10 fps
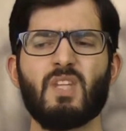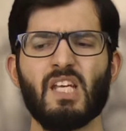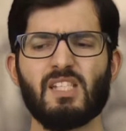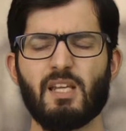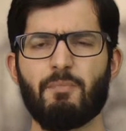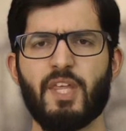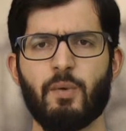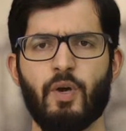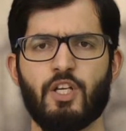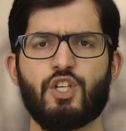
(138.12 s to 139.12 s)
is something
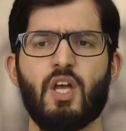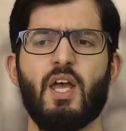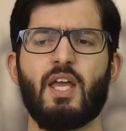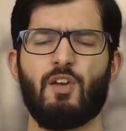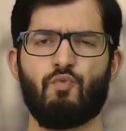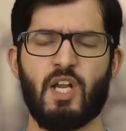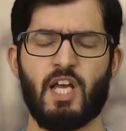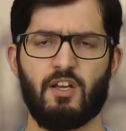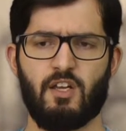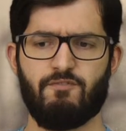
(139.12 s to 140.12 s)
which can really
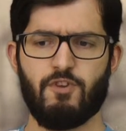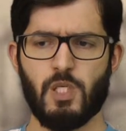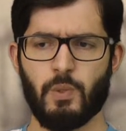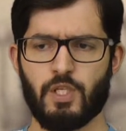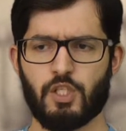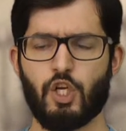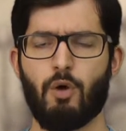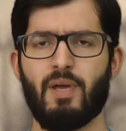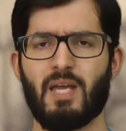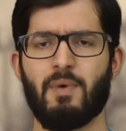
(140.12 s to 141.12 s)
kind of confuse with this
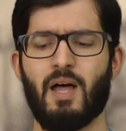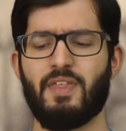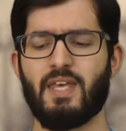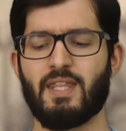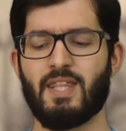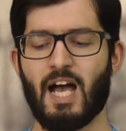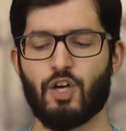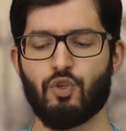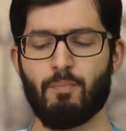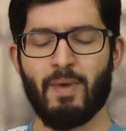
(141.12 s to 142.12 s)
topic. I think the
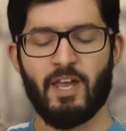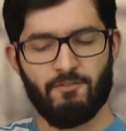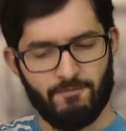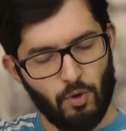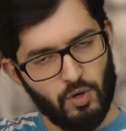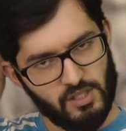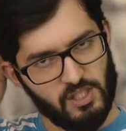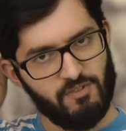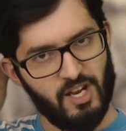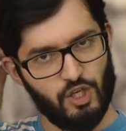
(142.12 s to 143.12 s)
actual main focus
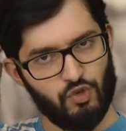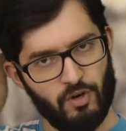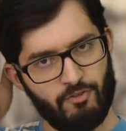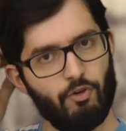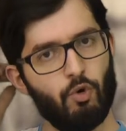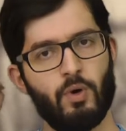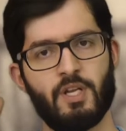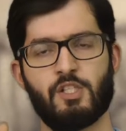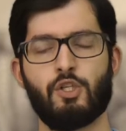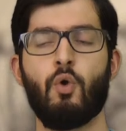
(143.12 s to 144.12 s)
is fairly straightforward,
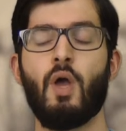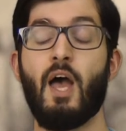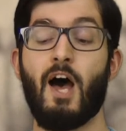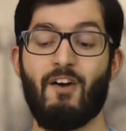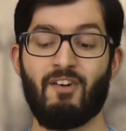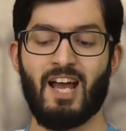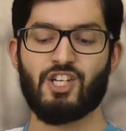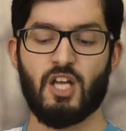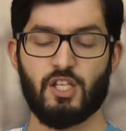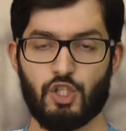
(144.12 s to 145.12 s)
and so I find
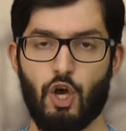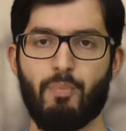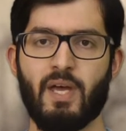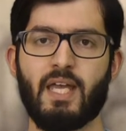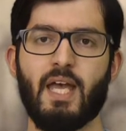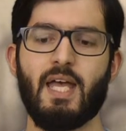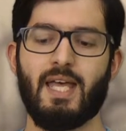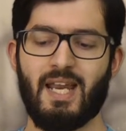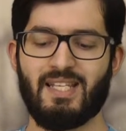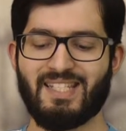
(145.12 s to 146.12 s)
actually as a topic
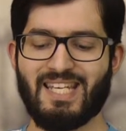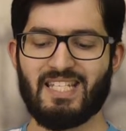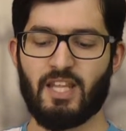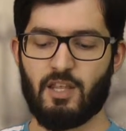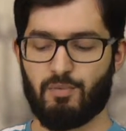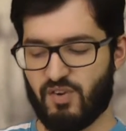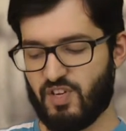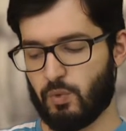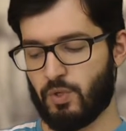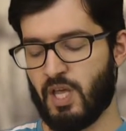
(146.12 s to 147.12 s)
it is easier than the
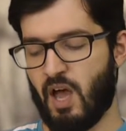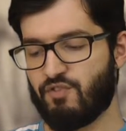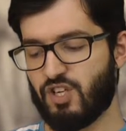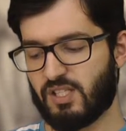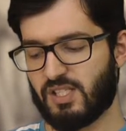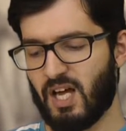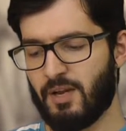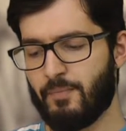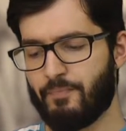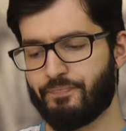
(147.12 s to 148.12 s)
previous one that I've just done.